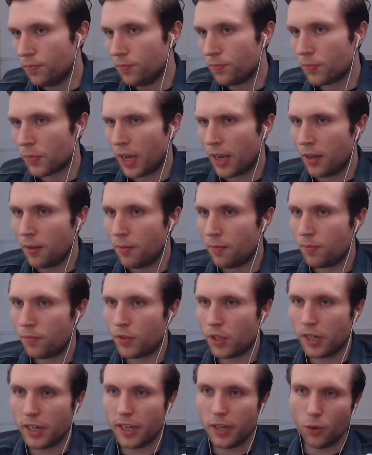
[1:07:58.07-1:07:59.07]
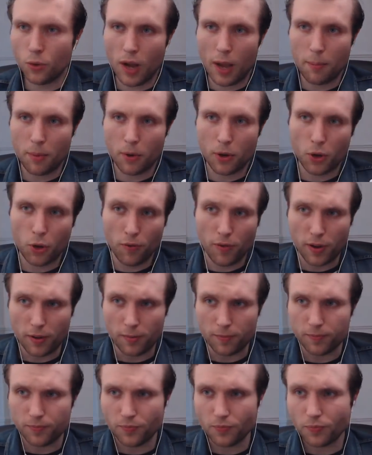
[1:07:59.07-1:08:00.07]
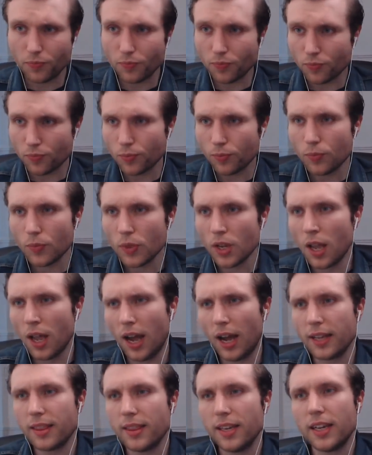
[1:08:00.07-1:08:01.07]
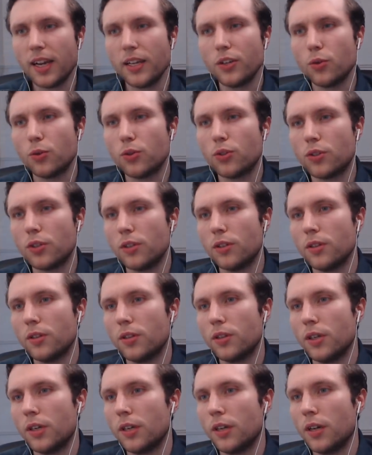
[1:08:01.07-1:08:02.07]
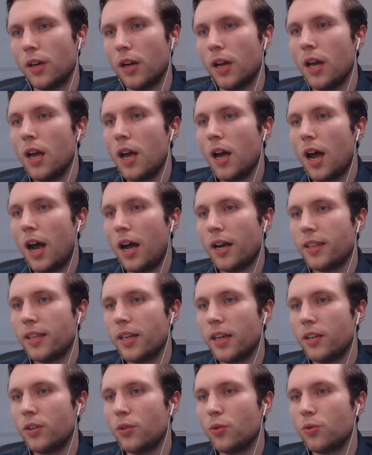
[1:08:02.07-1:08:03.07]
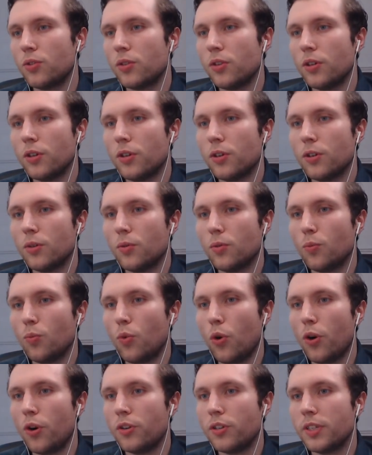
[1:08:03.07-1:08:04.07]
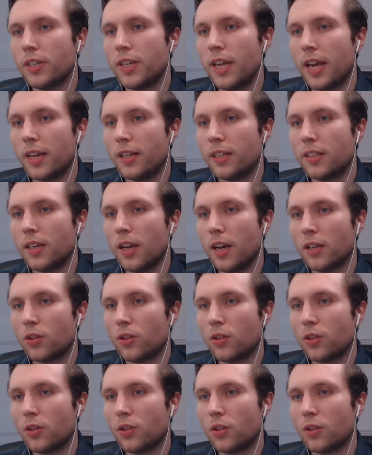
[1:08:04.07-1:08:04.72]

The neo-Epicurean. I think I used the word "get it" and